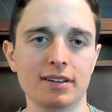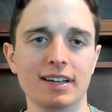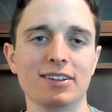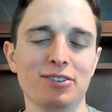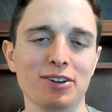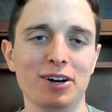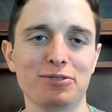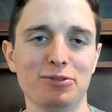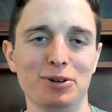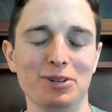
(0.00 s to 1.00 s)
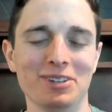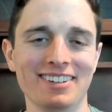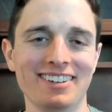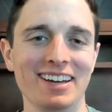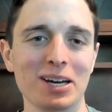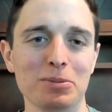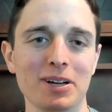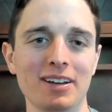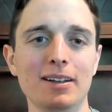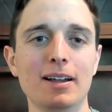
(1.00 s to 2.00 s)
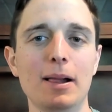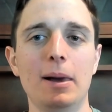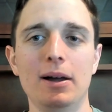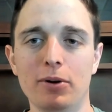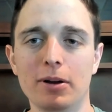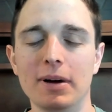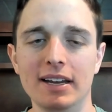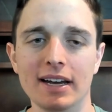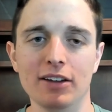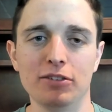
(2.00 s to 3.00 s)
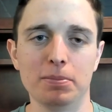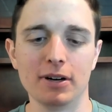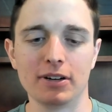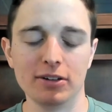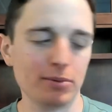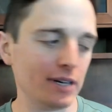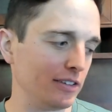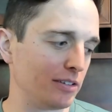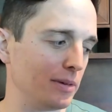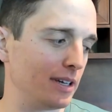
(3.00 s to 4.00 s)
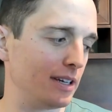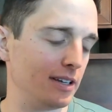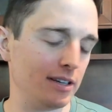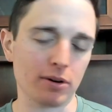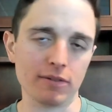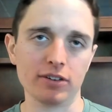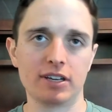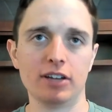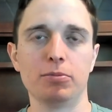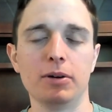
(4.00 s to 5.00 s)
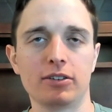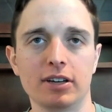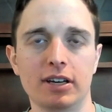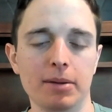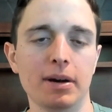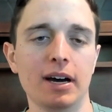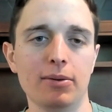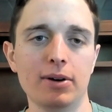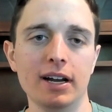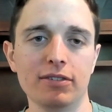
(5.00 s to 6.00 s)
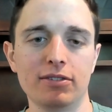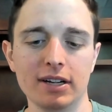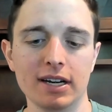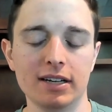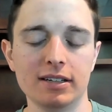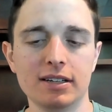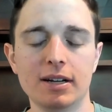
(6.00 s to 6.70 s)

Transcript: Not to talk for you, Dad, but in one of my dad's books, he writes in one of his kids' books that came out right after he got